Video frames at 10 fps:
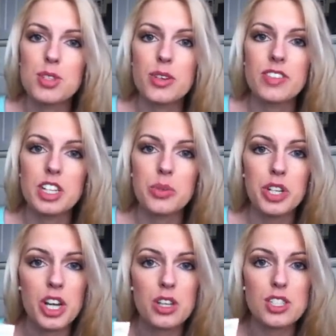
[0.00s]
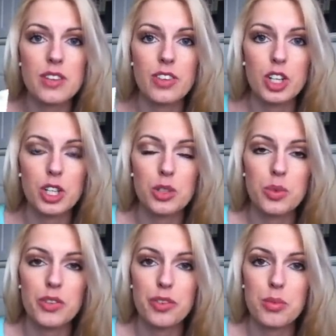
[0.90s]
So if anyone knows of a good
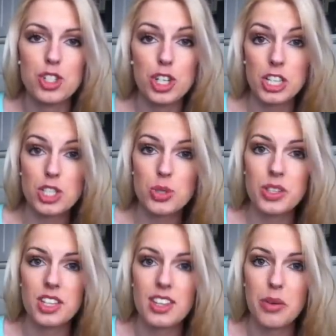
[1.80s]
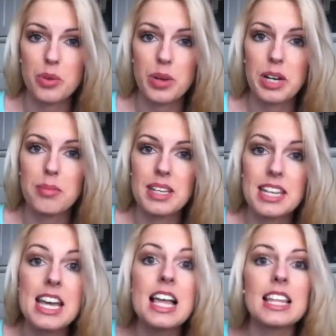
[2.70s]
one from the drugstore that they would recommend,